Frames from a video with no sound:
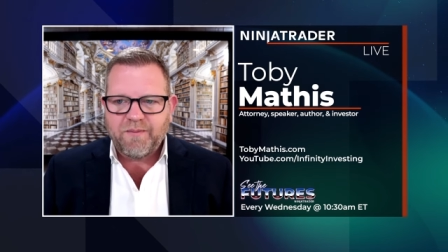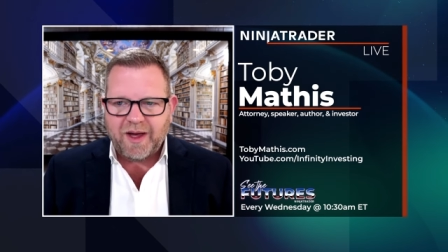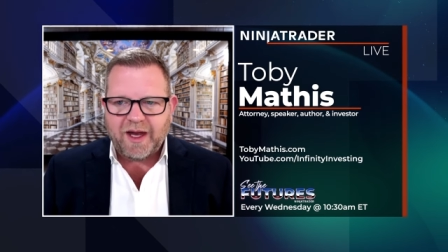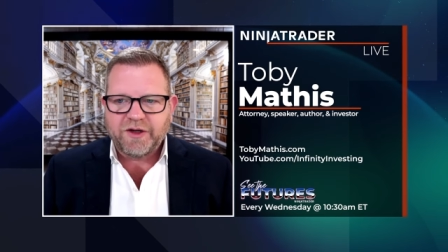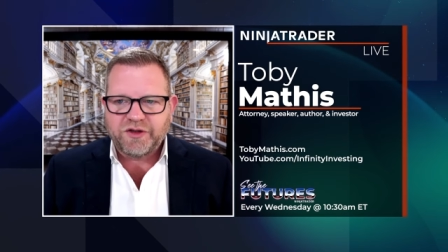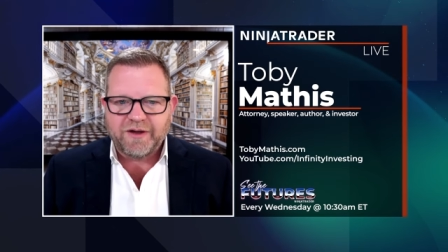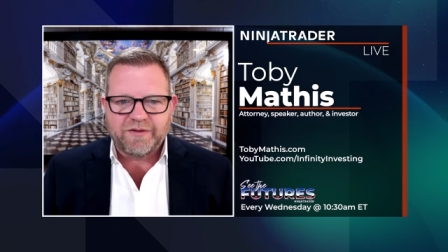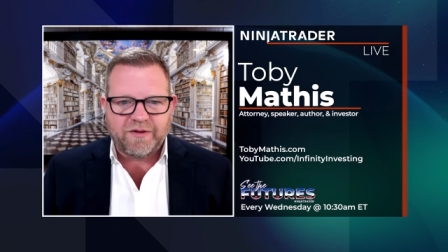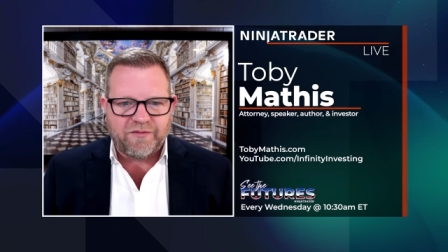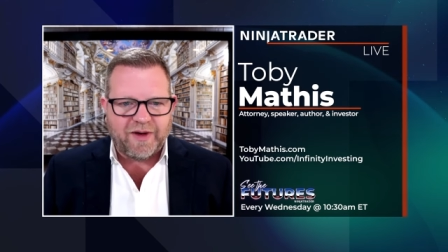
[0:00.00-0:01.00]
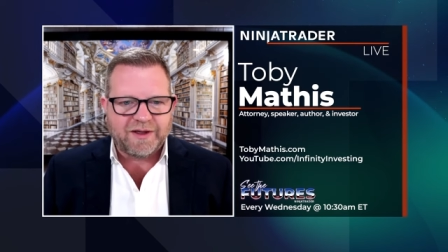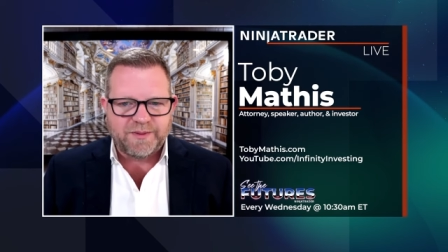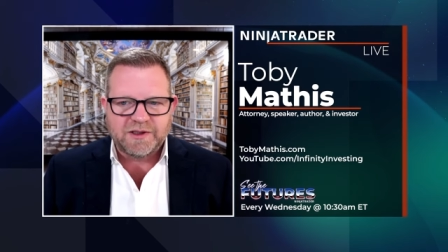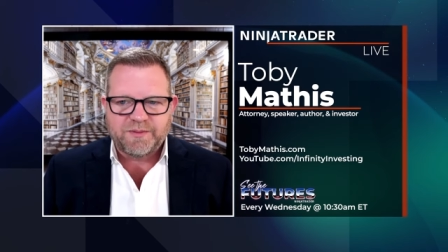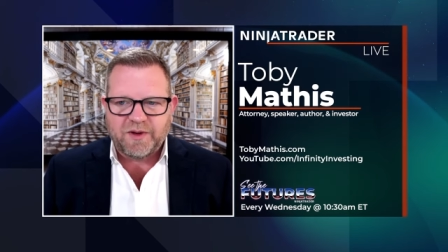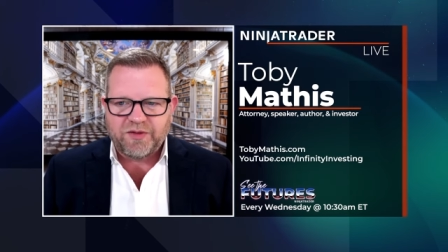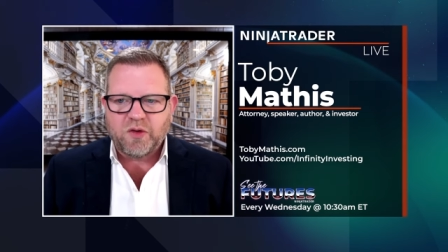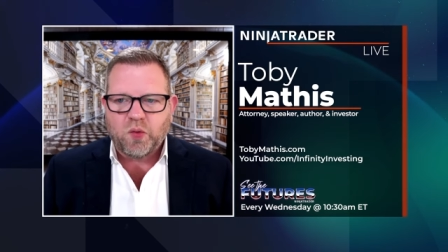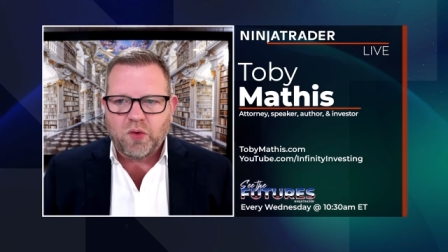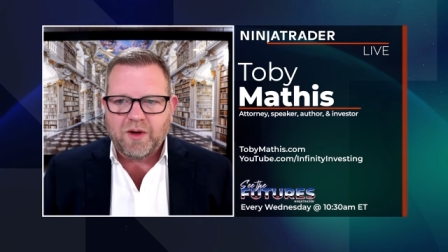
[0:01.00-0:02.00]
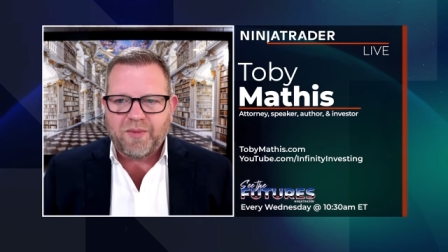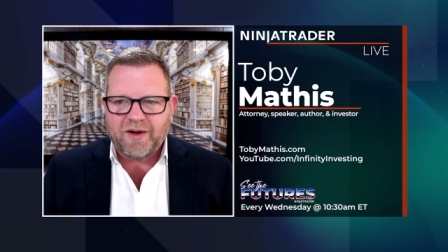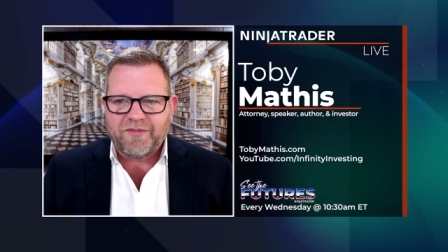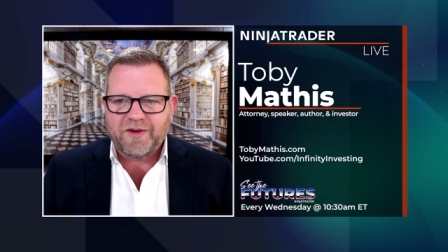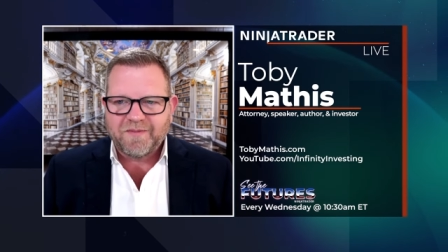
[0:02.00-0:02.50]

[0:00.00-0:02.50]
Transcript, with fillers: managing his investments, but think Warren Buffett.